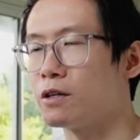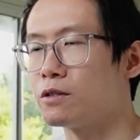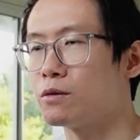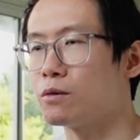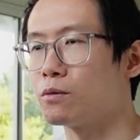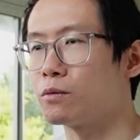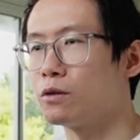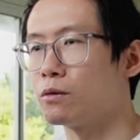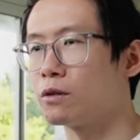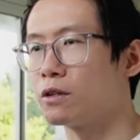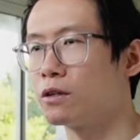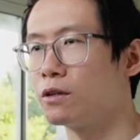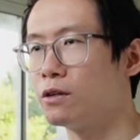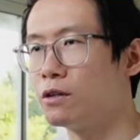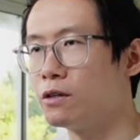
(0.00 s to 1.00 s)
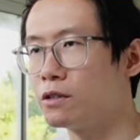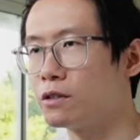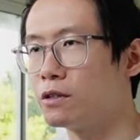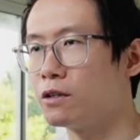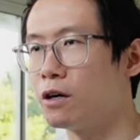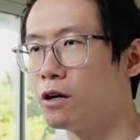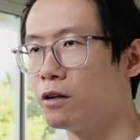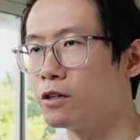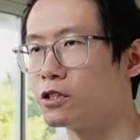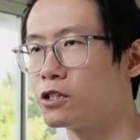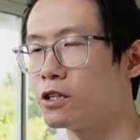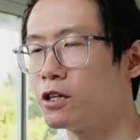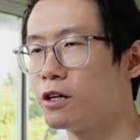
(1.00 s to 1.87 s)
So your learned knowledge